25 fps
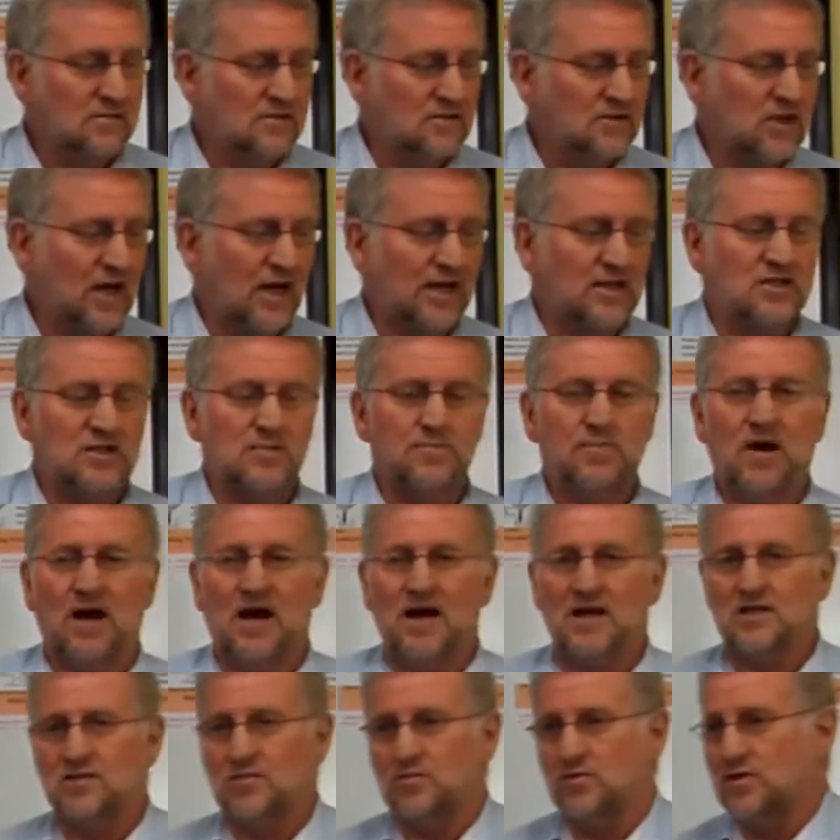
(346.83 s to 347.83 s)
Change your
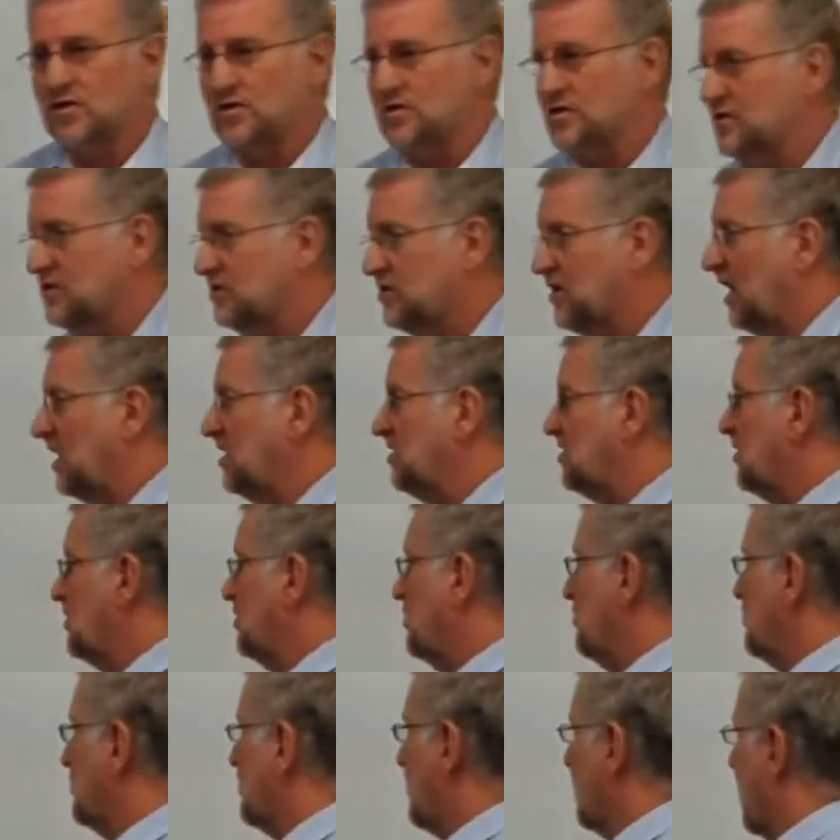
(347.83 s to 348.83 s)
passwords, change
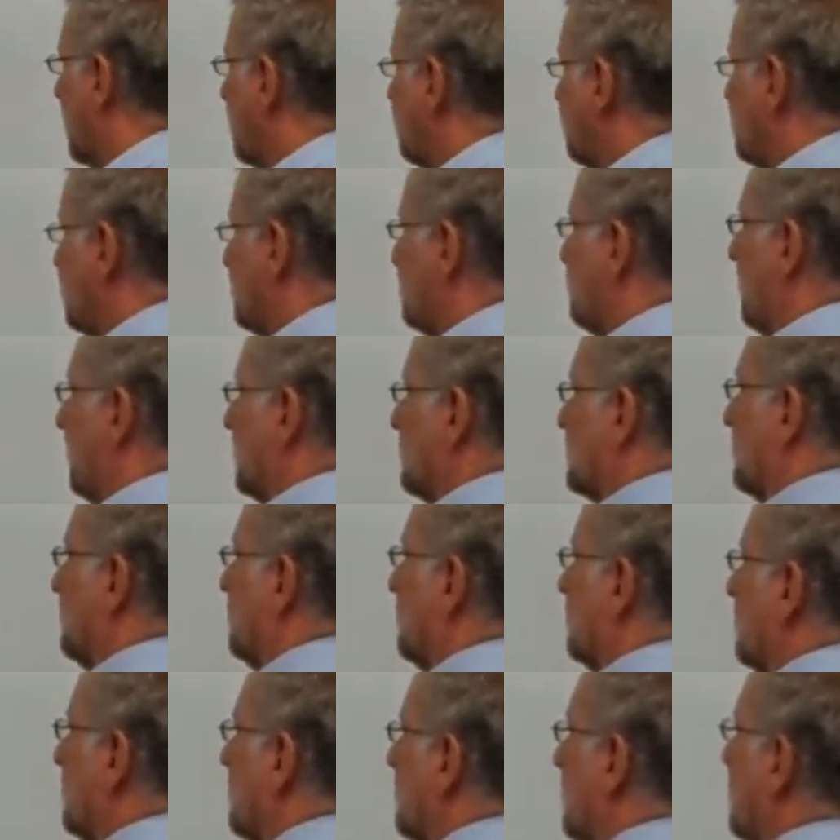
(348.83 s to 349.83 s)
your usernames if
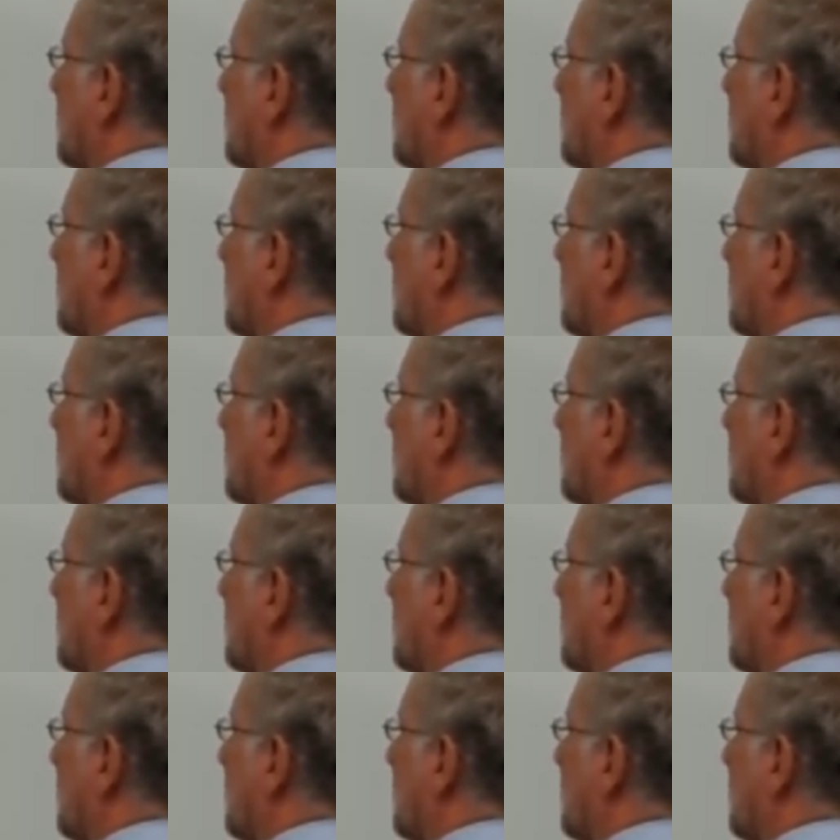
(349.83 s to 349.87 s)
possible.